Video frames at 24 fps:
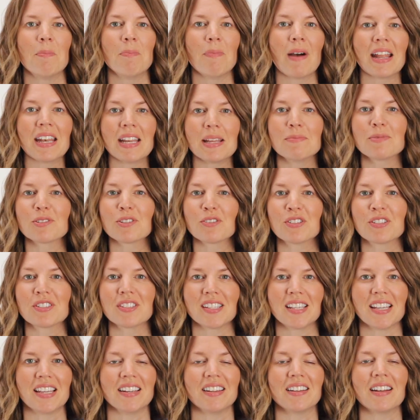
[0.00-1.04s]
My name's
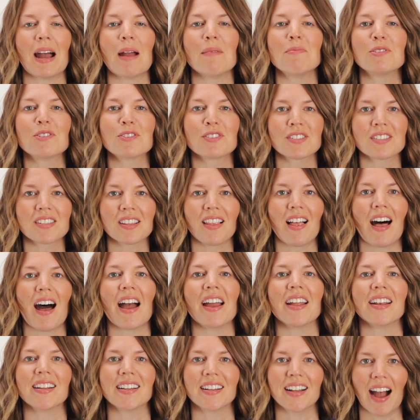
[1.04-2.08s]
Christine and I'm your
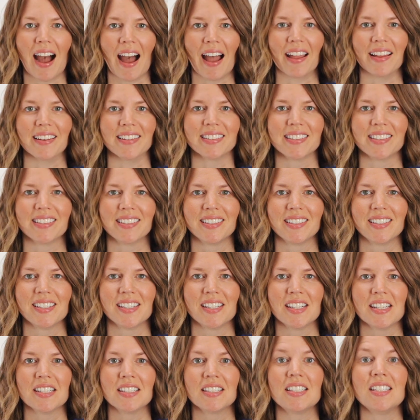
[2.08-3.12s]
slide guide.
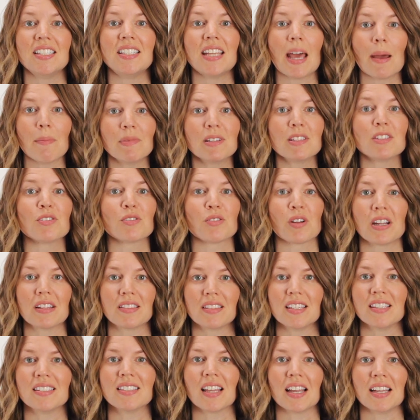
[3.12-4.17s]
To demonstrate
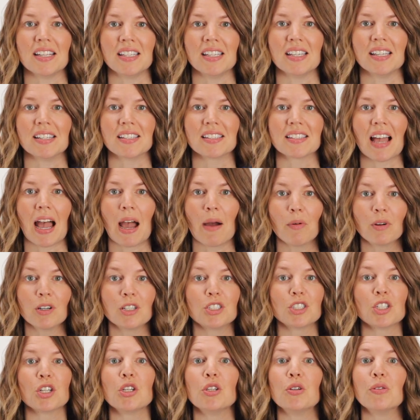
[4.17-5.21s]
these ideas, I want
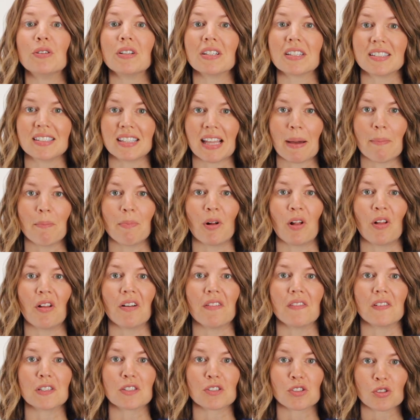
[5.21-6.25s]
to show you an example
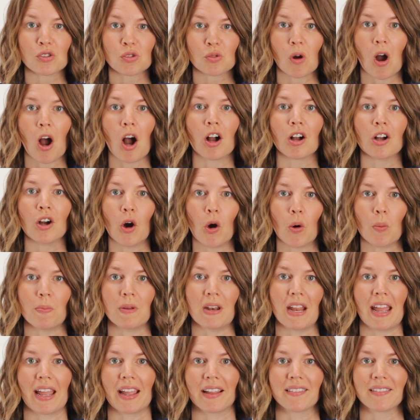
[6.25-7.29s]
of a strong
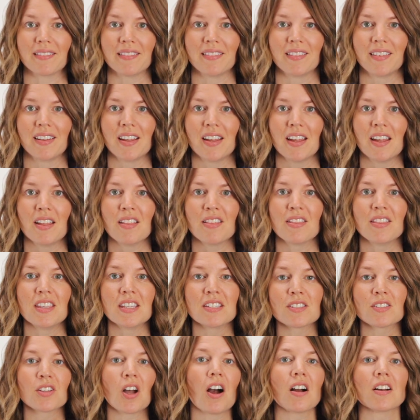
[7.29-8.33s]
opening.
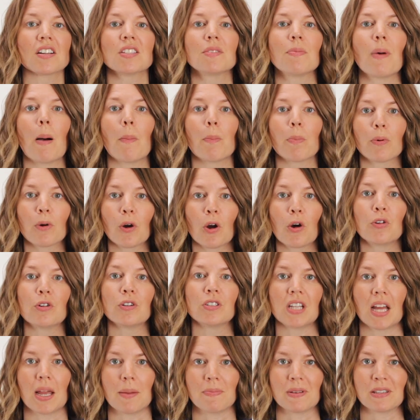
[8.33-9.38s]
This talk is about
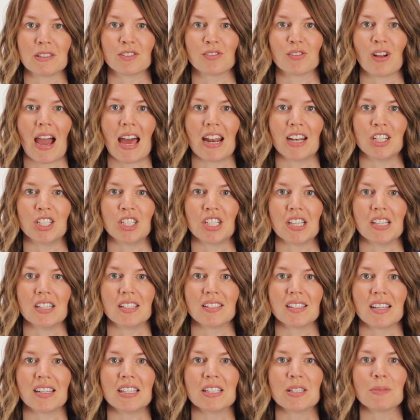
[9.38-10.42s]
prototyping
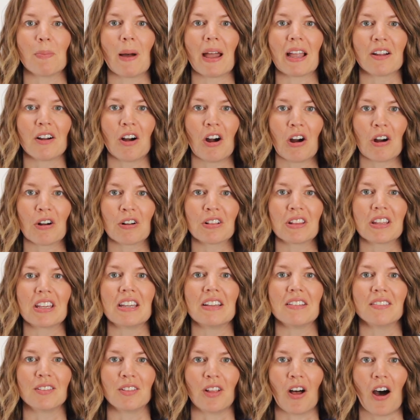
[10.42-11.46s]
strategies and it's by
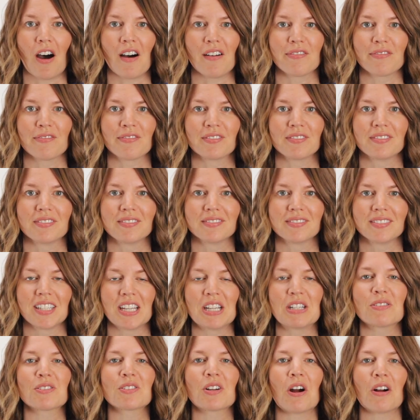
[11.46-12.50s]
Carlye Lauff.
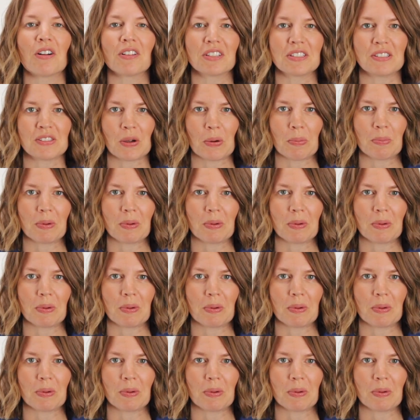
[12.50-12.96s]
Here's Carlye's